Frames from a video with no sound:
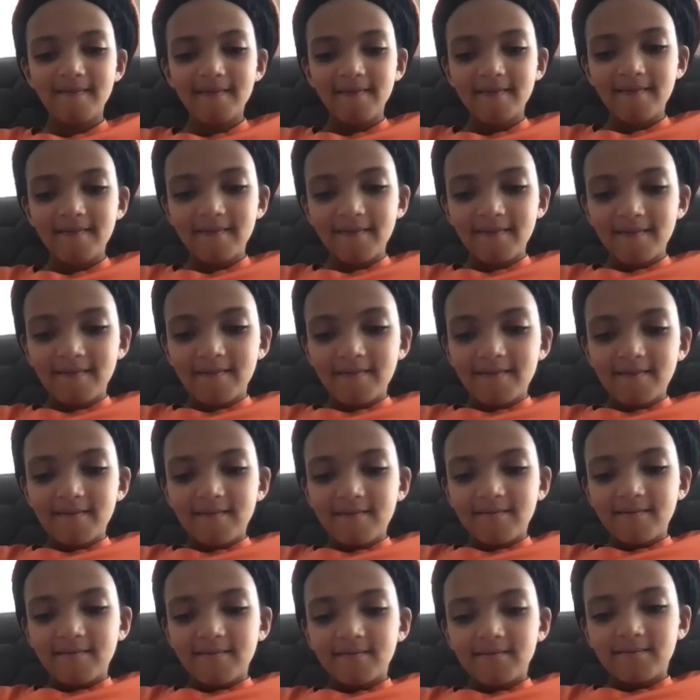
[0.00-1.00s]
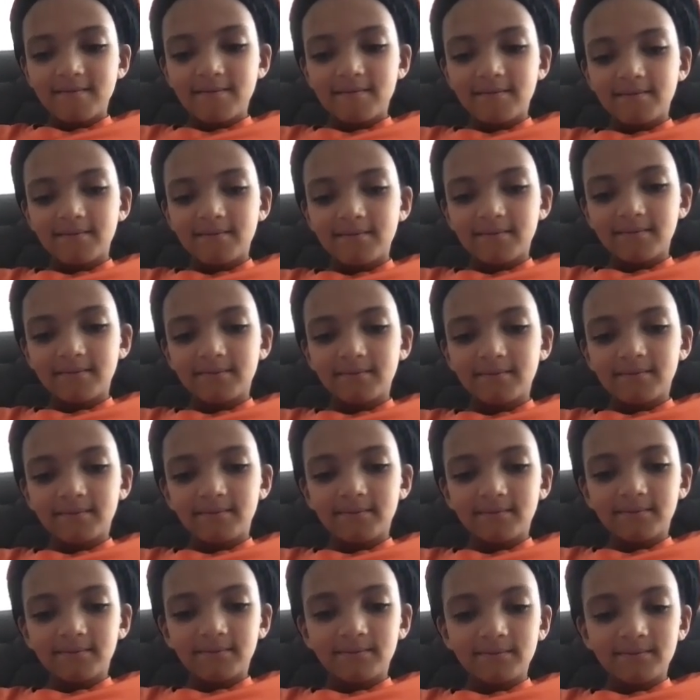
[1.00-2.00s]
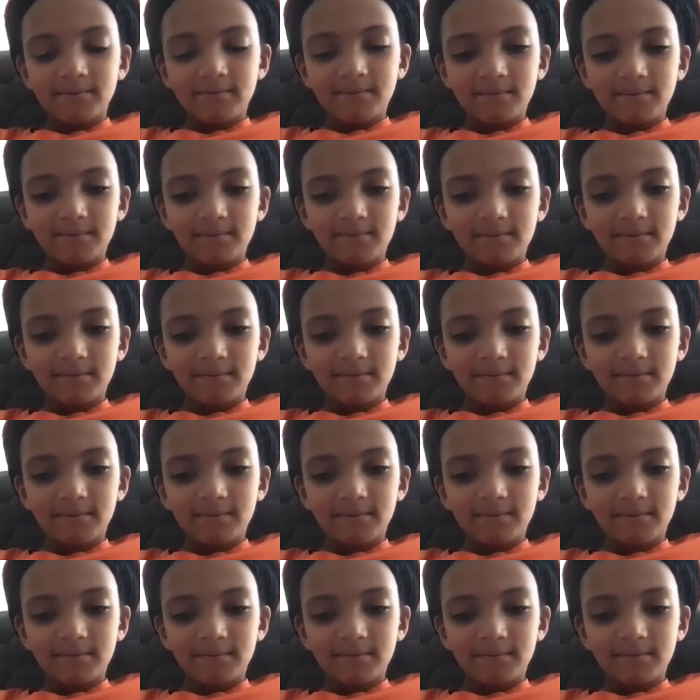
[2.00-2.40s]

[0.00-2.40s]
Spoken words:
(silent)